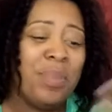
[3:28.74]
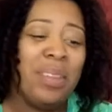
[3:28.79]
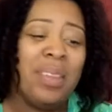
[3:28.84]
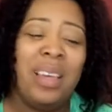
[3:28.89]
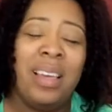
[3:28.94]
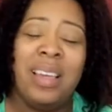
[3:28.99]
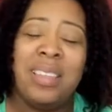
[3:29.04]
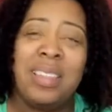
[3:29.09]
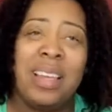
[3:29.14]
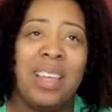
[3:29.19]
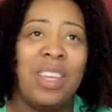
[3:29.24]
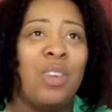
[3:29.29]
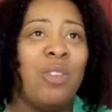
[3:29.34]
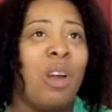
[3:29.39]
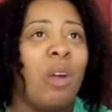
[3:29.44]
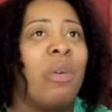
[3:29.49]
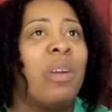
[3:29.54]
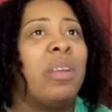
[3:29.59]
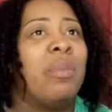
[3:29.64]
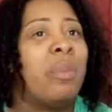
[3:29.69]
He's like, "You
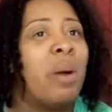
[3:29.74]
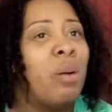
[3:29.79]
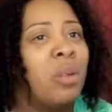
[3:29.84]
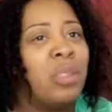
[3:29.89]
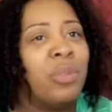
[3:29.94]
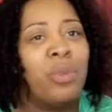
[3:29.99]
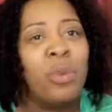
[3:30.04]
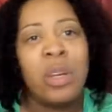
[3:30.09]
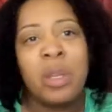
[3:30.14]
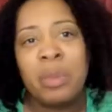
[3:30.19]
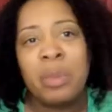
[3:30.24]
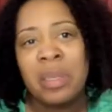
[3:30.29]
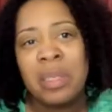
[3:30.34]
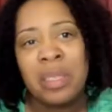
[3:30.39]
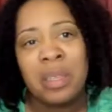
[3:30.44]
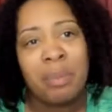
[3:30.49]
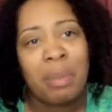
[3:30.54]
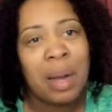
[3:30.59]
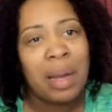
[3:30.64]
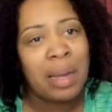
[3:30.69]
already poached 40%
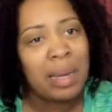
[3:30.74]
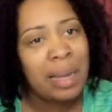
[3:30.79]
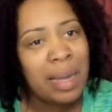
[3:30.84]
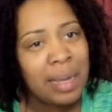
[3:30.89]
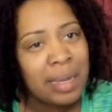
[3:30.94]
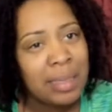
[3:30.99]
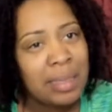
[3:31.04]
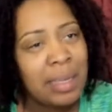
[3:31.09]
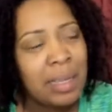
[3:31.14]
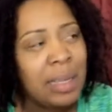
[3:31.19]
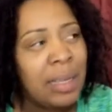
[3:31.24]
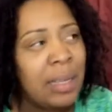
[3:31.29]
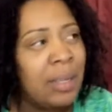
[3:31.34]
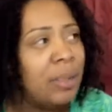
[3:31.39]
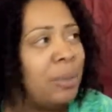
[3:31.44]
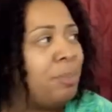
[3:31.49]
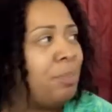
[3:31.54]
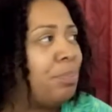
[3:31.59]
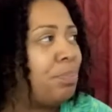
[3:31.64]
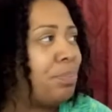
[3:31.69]
of my
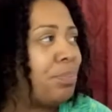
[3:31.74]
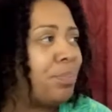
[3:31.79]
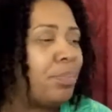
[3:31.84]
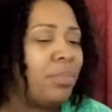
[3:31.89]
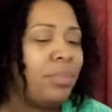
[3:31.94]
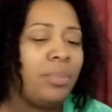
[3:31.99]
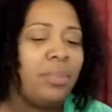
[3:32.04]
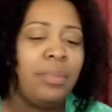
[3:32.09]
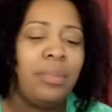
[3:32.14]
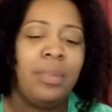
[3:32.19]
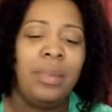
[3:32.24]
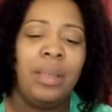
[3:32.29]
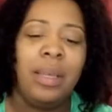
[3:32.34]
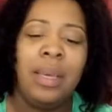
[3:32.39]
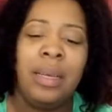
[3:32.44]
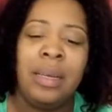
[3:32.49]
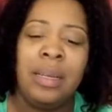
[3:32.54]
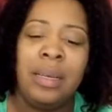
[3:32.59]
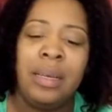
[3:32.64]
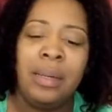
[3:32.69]
clientele.
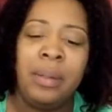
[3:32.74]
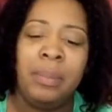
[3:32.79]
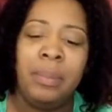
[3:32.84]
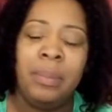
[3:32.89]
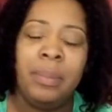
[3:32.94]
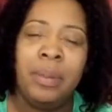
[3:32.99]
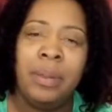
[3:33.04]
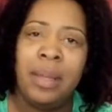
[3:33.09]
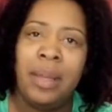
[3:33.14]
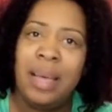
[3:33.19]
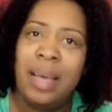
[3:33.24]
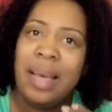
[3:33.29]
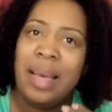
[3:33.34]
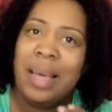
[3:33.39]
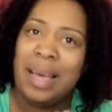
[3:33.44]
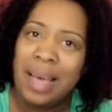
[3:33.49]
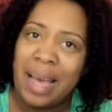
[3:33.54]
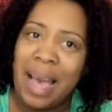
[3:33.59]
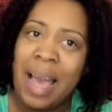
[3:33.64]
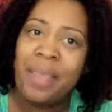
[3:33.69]
And
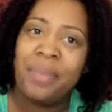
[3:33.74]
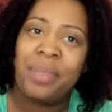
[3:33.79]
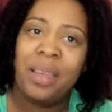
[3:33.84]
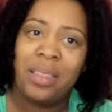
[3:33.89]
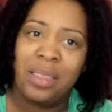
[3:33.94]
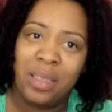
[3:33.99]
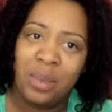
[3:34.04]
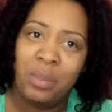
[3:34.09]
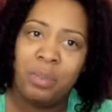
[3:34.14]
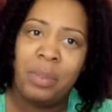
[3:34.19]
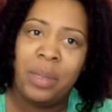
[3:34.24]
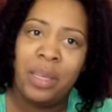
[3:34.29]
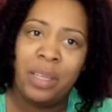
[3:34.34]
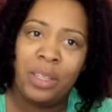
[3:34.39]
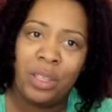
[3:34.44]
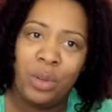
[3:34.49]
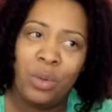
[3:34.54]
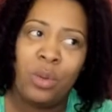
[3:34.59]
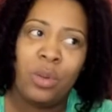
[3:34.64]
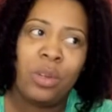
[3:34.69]
I think that me and
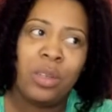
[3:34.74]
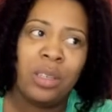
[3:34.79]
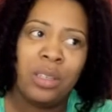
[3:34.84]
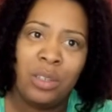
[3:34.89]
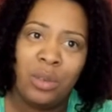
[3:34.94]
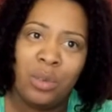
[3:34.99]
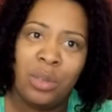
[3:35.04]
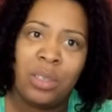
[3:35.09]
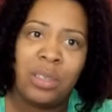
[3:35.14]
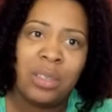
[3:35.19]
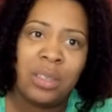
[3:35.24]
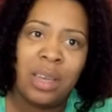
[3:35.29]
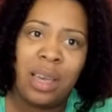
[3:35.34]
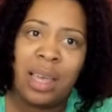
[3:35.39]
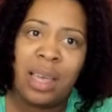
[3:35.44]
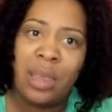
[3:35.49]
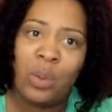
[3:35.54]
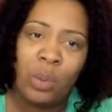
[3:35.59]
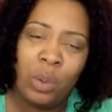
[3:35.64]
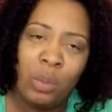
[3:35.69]
you could do this
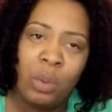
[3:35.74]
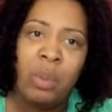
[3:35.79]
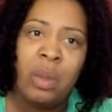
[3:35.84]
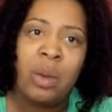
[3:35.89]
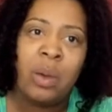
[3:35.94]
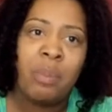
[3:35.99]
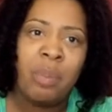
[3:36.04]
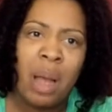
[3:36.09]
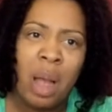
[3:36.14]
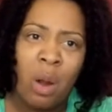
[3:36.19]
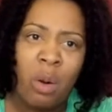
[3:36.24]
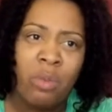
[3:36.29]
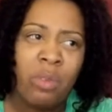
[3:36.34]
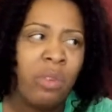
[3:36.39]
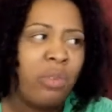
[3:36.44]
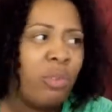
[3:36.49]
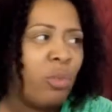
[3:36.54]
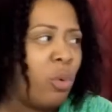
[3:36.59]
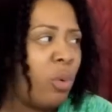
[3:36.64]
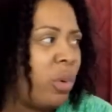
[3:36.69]
together. We will be a powerful
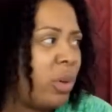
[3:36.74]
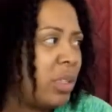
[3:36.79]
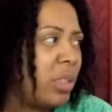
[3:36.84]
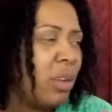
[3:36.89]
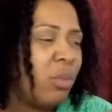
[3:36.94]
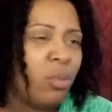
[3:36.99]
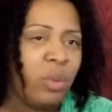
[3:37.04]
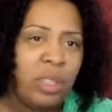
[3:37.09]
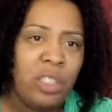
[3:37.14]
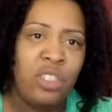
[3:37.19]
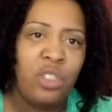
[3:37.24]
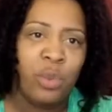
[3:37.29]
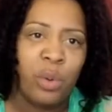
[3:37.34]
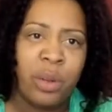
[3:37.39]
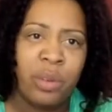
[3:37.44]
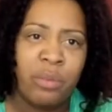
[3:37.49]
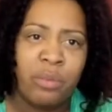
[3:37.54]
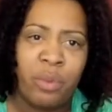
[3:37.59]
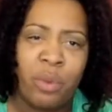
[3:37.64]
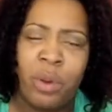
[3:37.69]
force if we
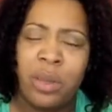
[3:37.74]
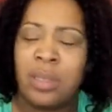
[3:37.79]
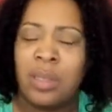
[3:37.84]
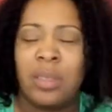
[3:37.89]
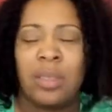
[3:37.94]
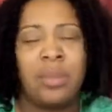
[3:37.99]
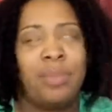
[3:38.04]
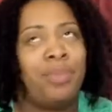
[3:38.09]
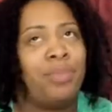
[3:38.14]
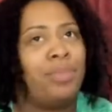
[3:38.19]
join forces."